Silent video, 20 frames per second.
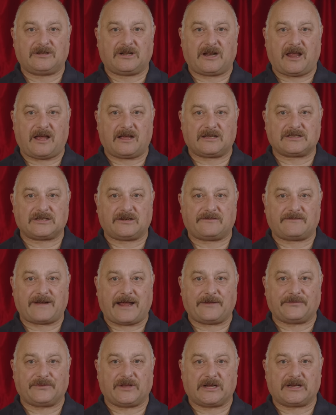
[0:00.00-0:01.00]
classed
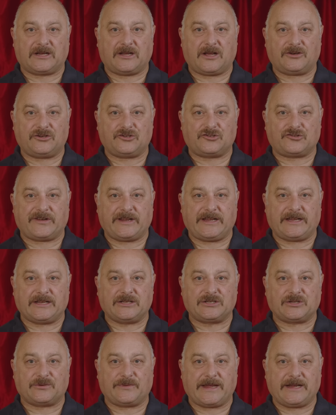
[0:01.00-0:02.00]
around the country
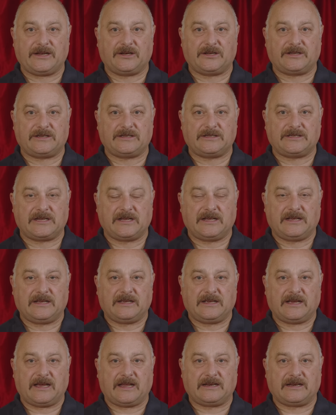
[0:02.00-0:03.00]
into England
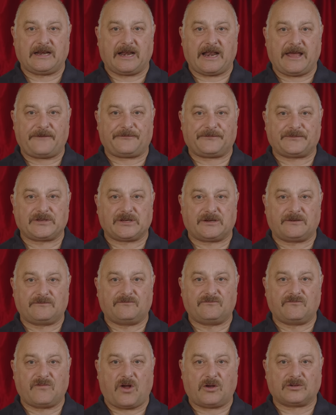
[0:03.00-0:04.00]
and left to
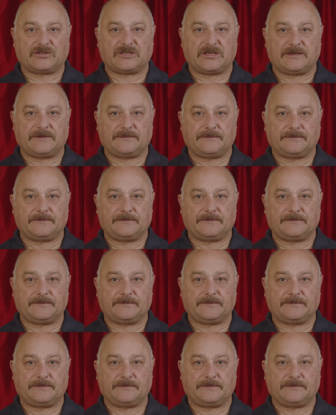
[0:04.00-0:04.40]
rot?